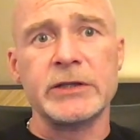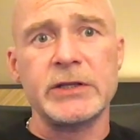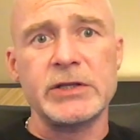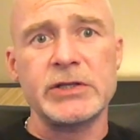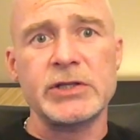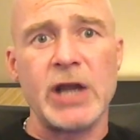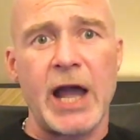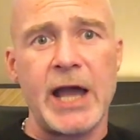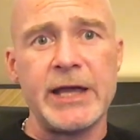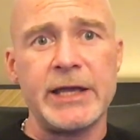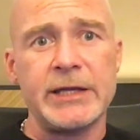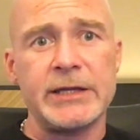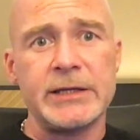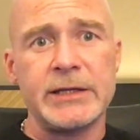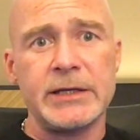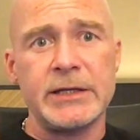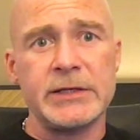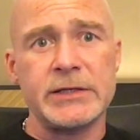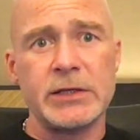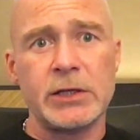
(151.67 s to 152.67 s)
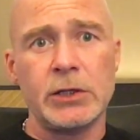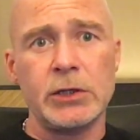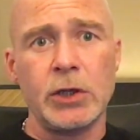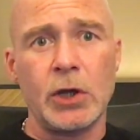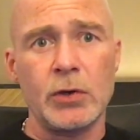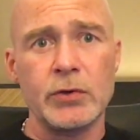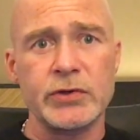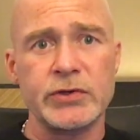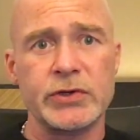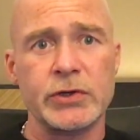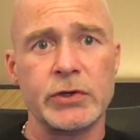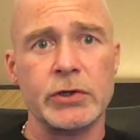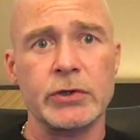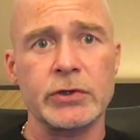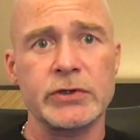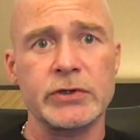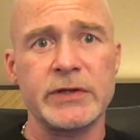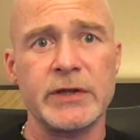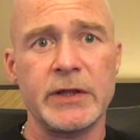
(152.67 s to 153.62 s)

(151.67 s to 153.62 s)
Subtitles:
the giant is closer